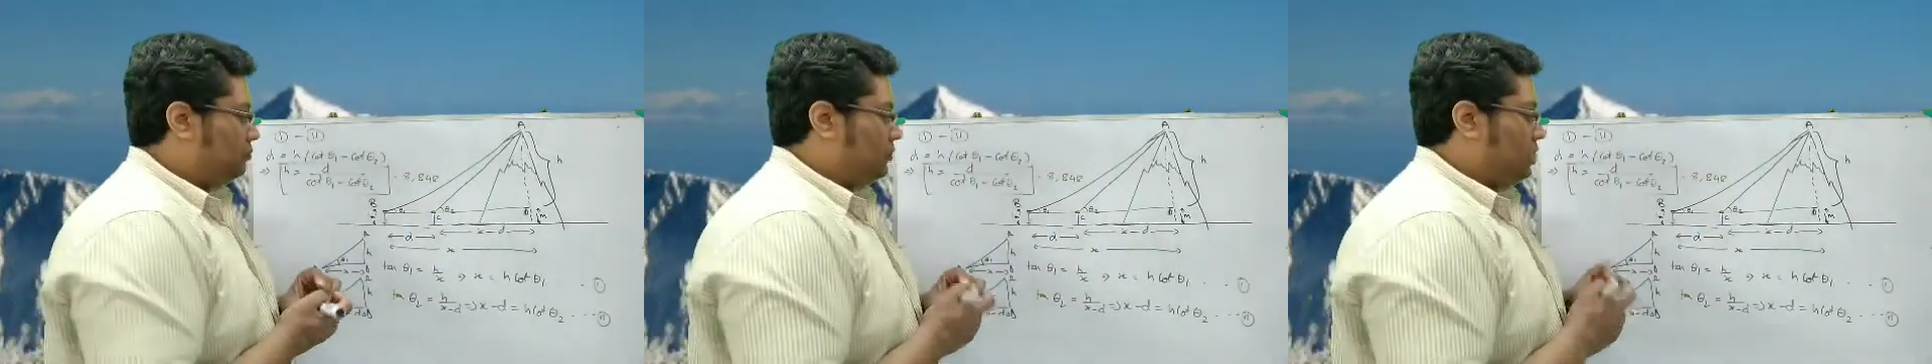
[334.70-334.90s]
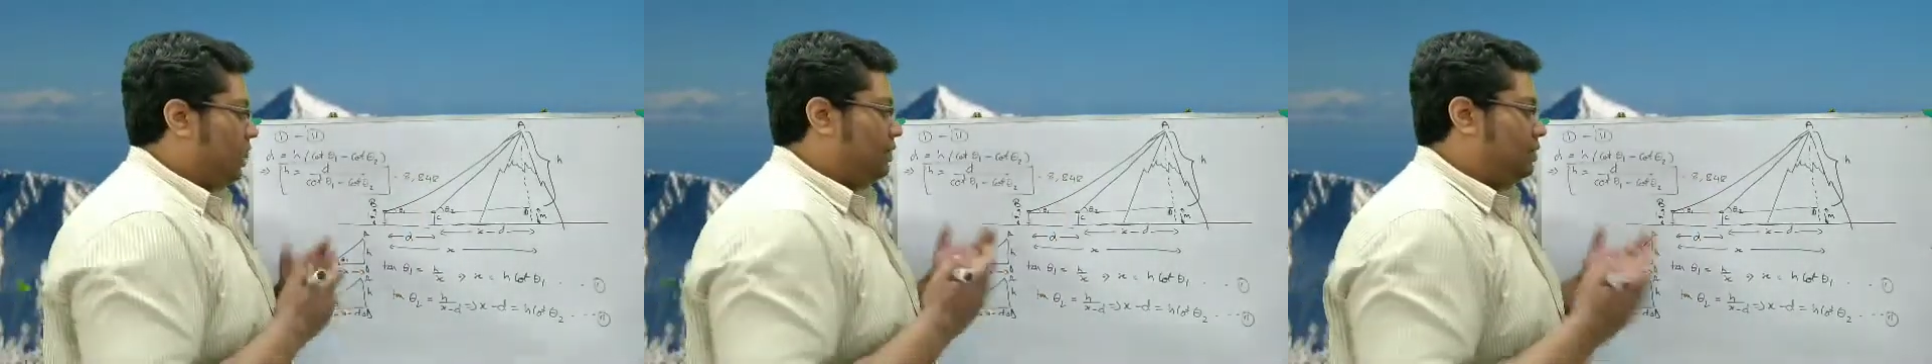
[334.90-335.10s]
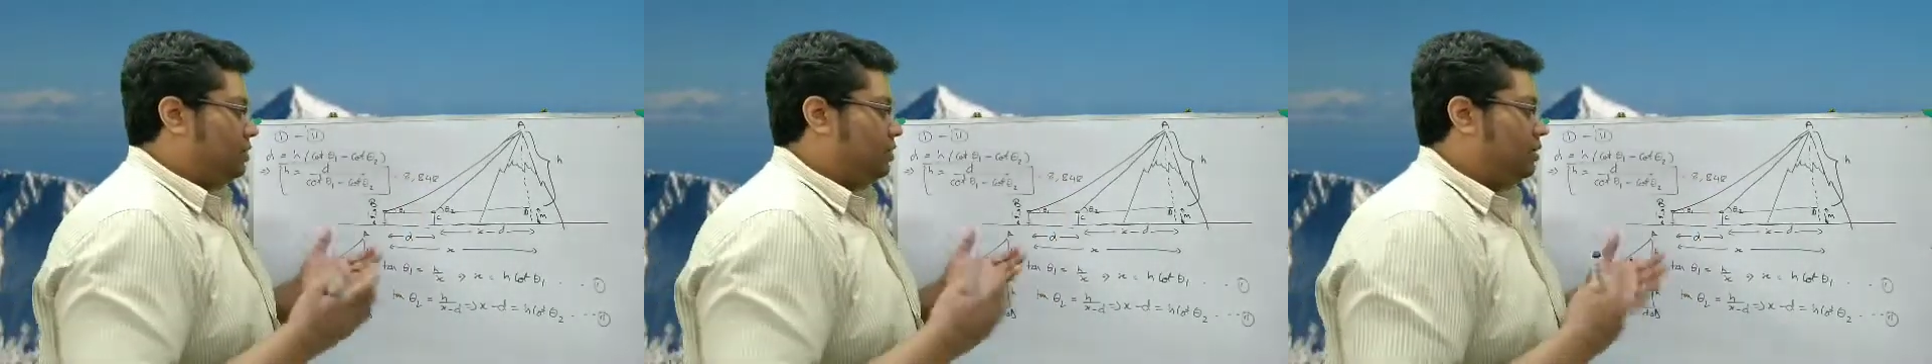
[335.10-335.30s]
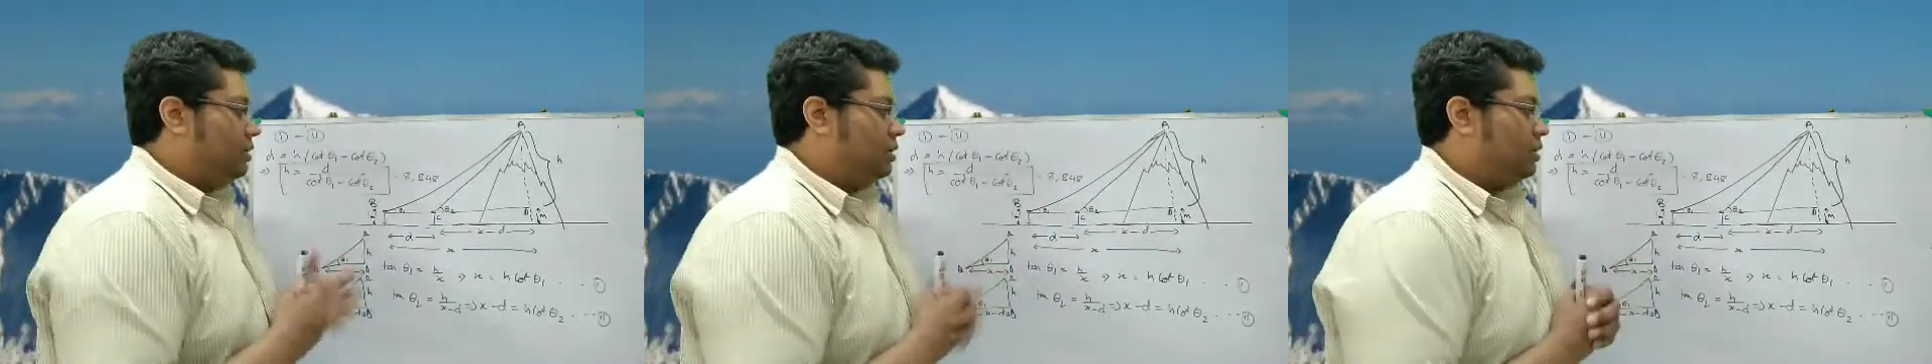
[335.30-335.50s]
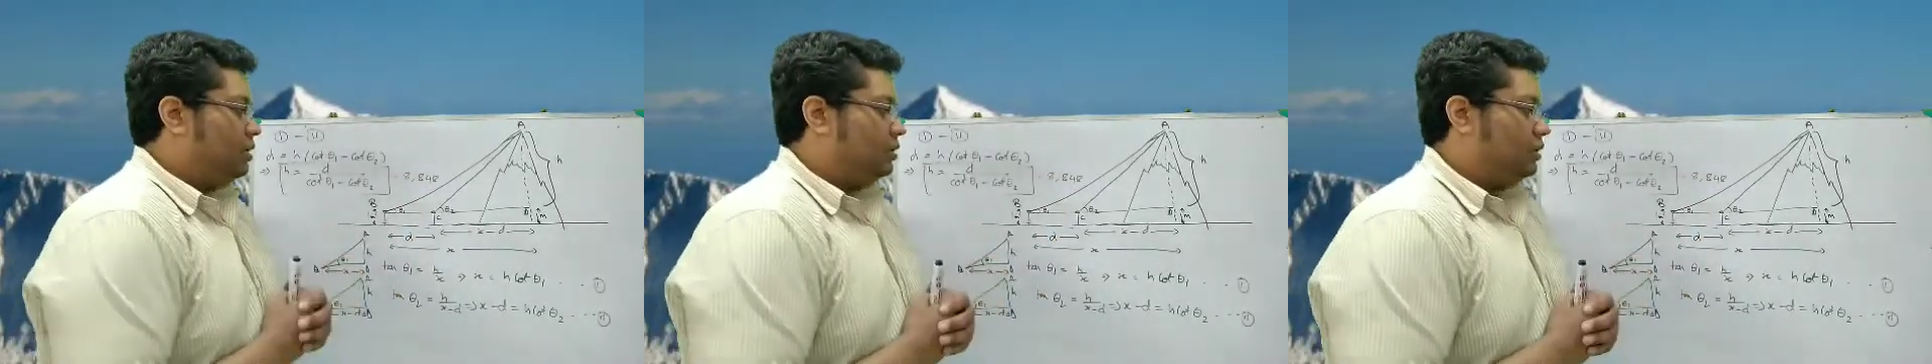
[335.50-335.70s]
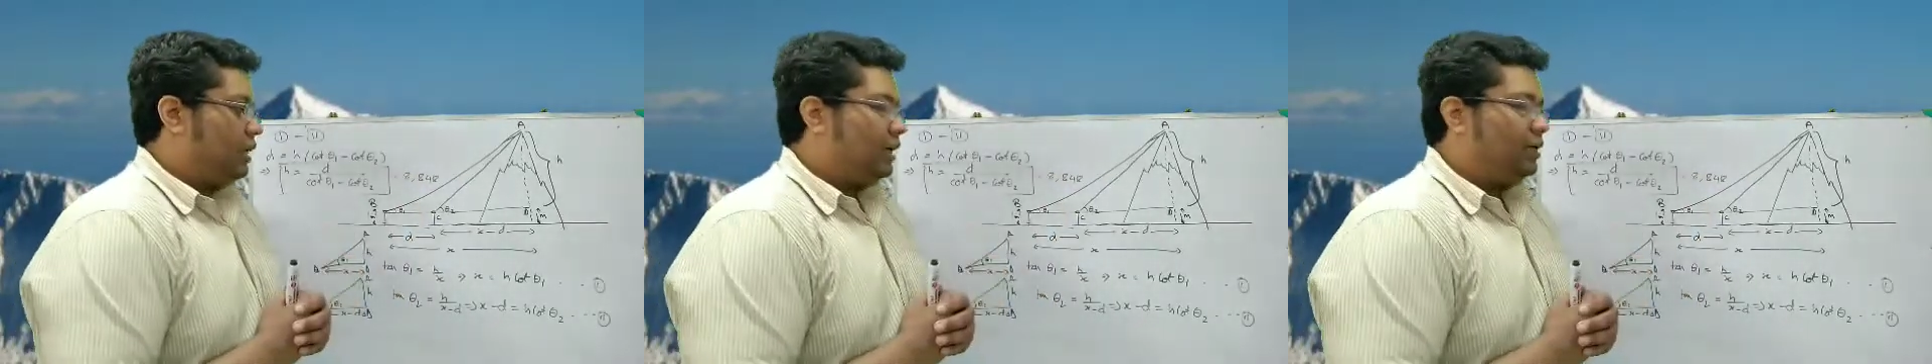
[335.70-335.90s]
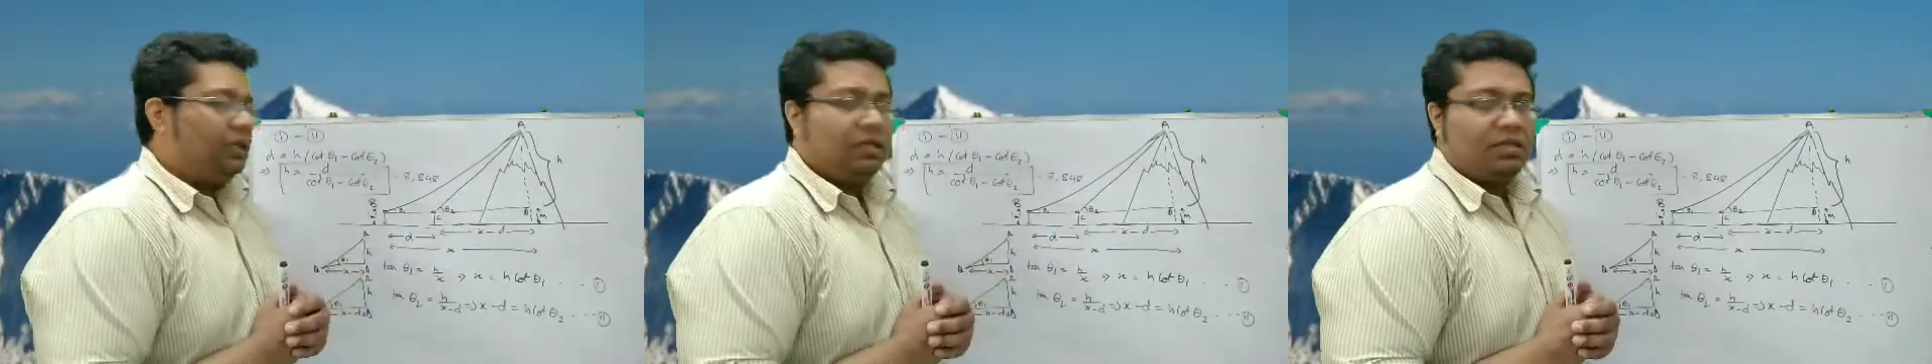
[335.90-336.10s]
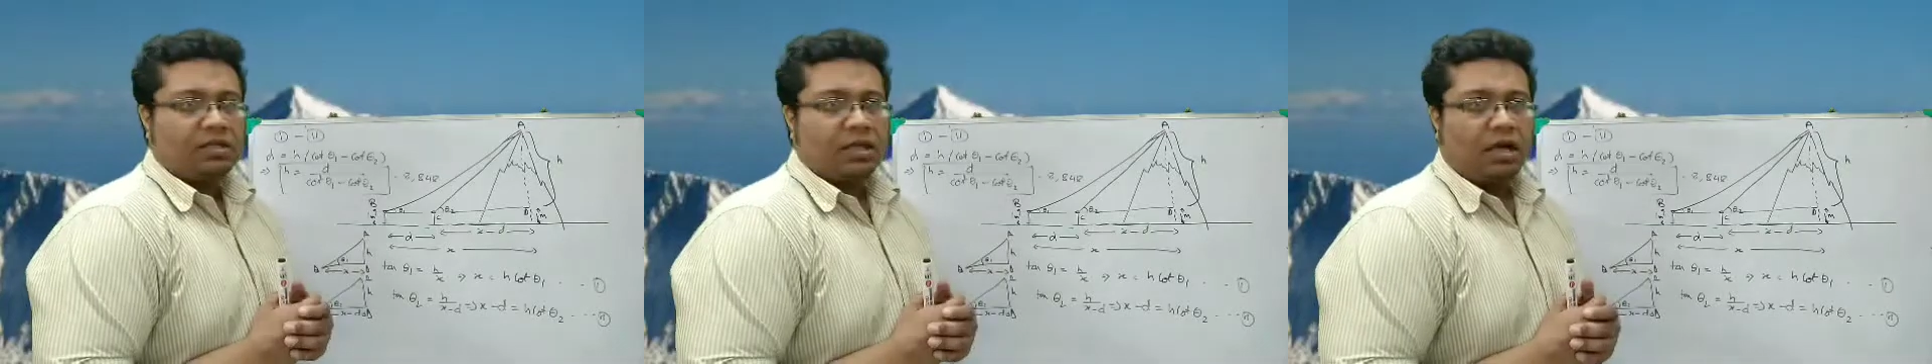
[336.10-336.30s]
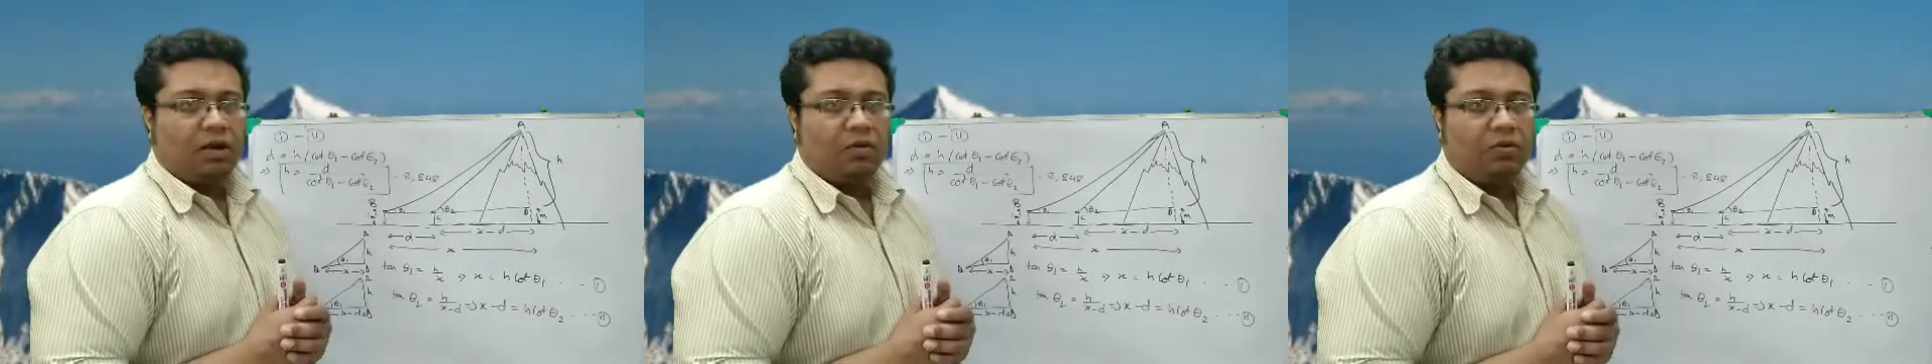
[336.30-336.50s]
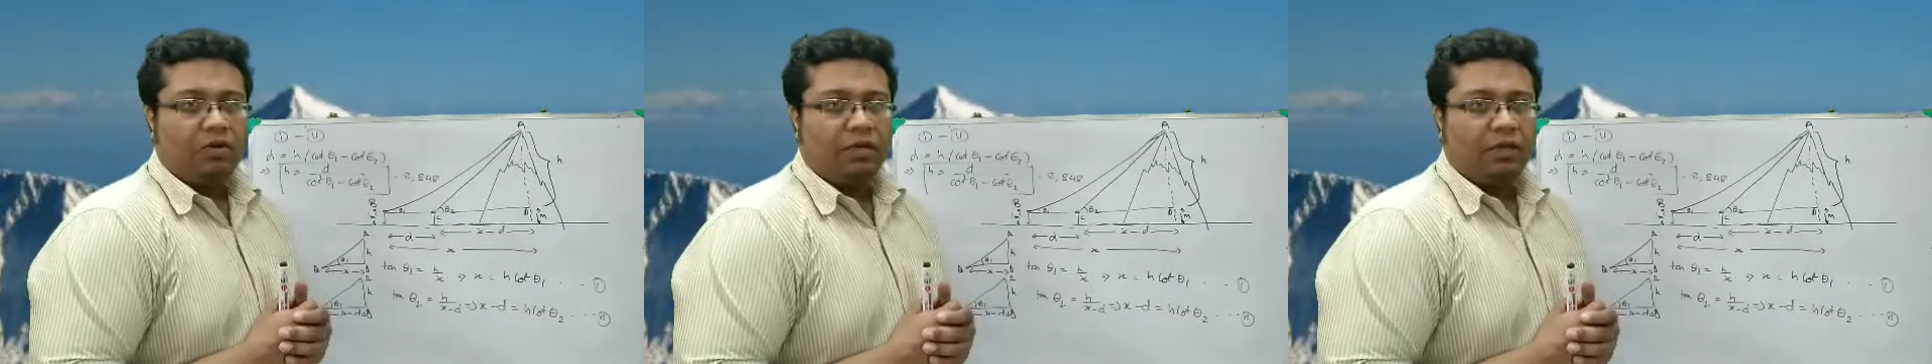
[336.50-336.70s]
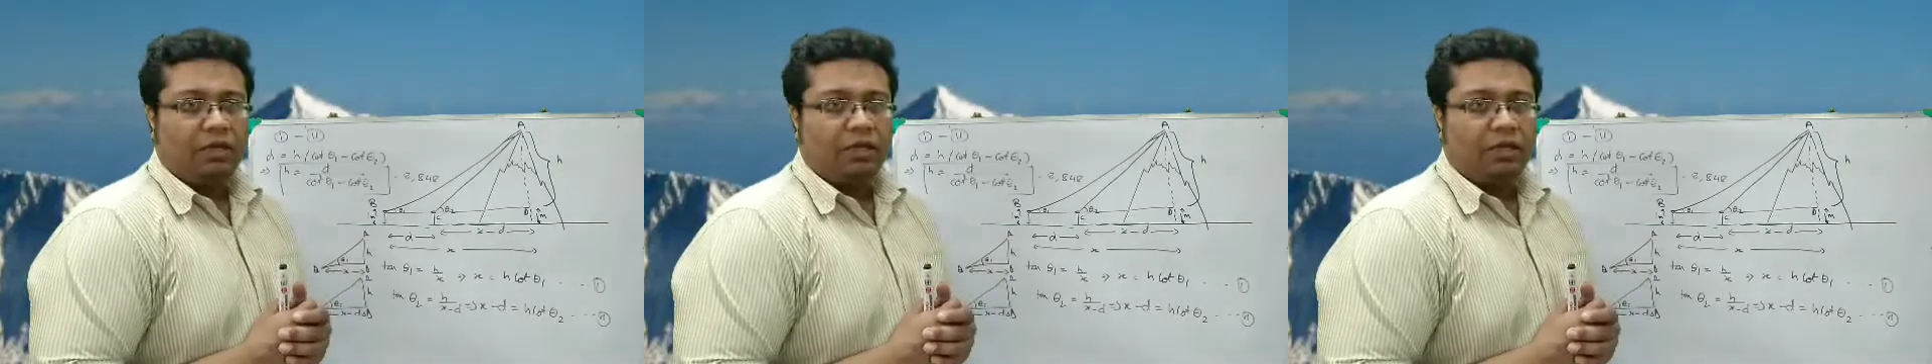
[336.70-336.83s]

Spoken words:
And that is how